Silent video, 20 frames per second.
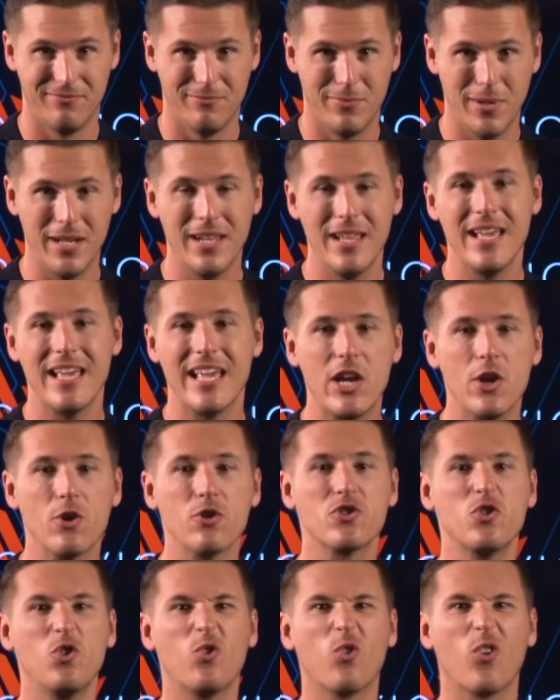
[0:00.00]
But
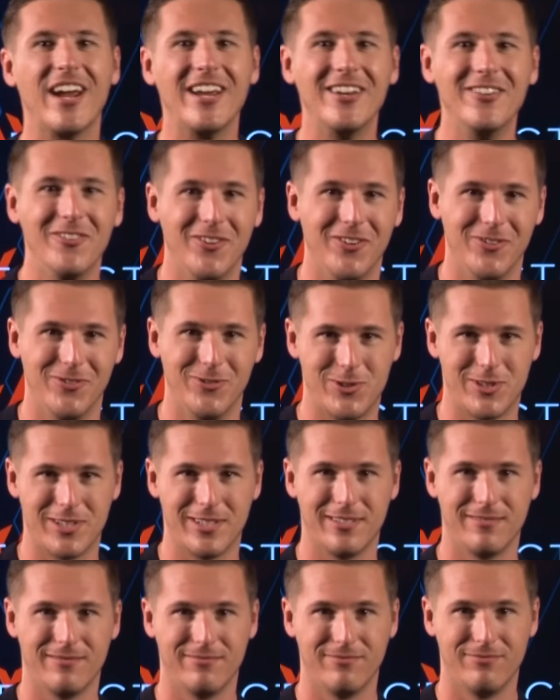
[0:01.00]
here's great news.
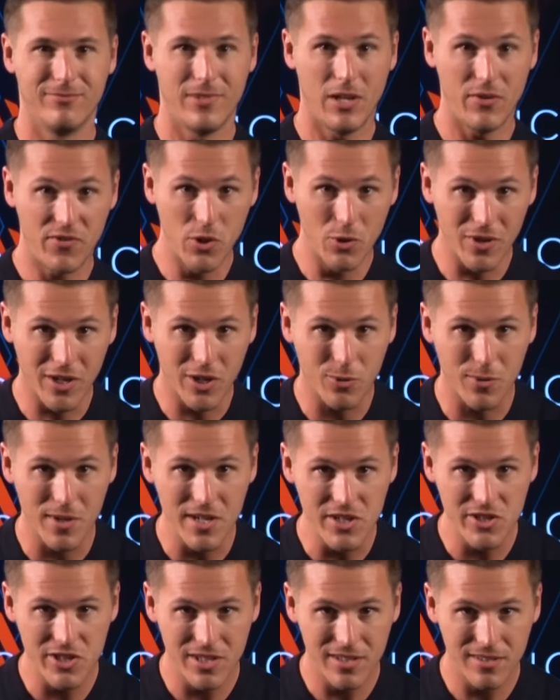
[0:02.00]
If you're a
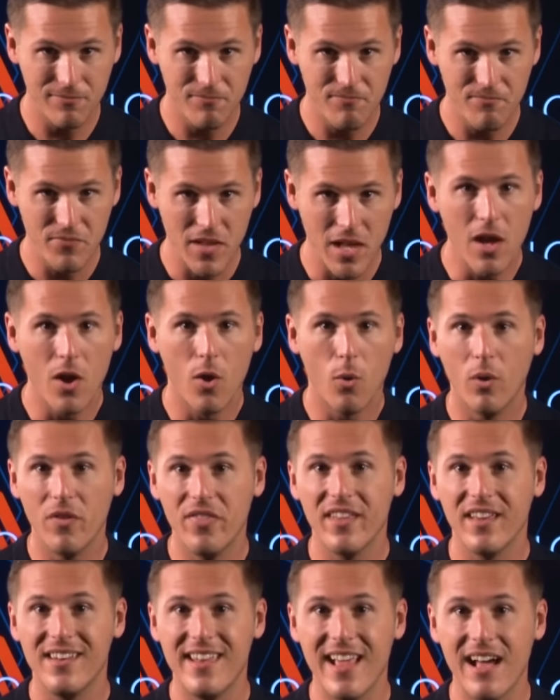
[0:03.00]
Christian, when
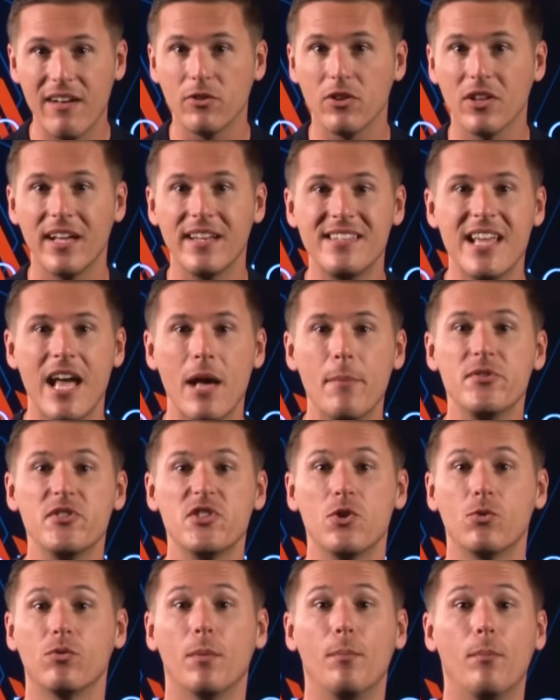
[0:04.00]
the devil attempts
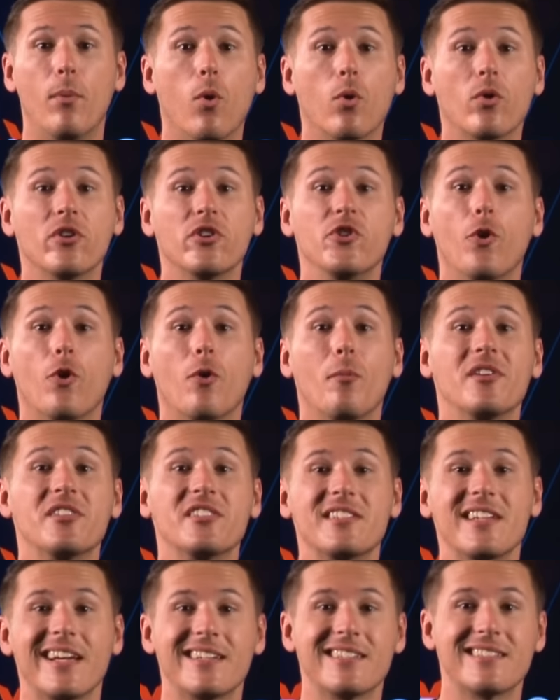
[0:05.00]
to report your
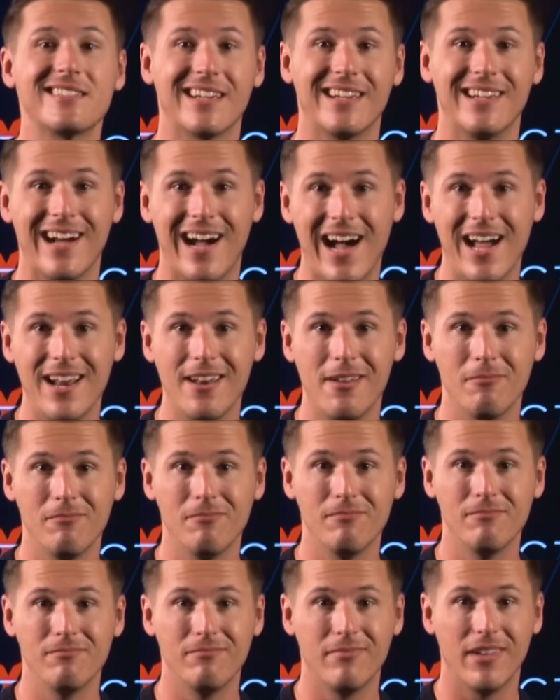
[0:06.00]
mistakes to God,
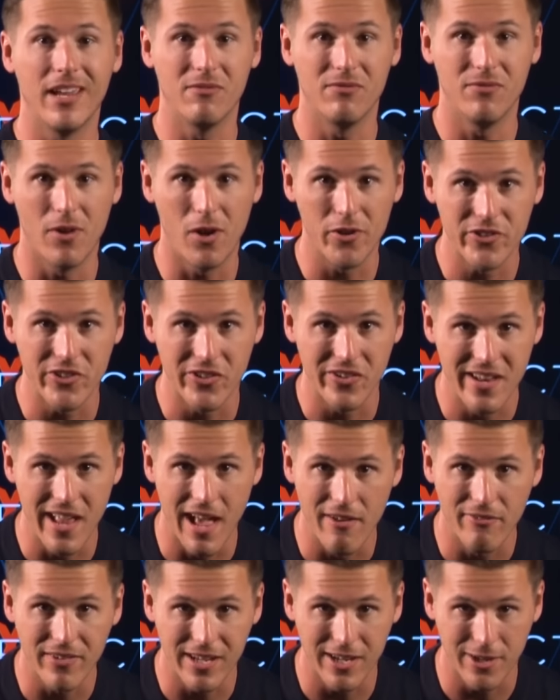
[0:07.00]
it falls on
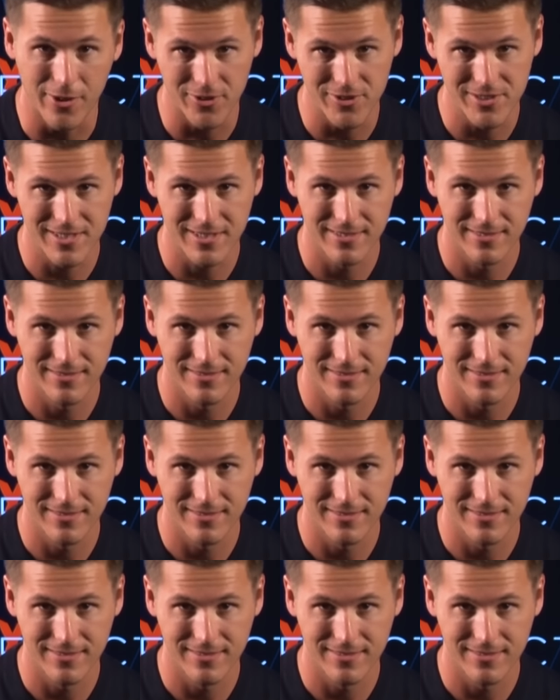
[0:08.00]
deaf ears.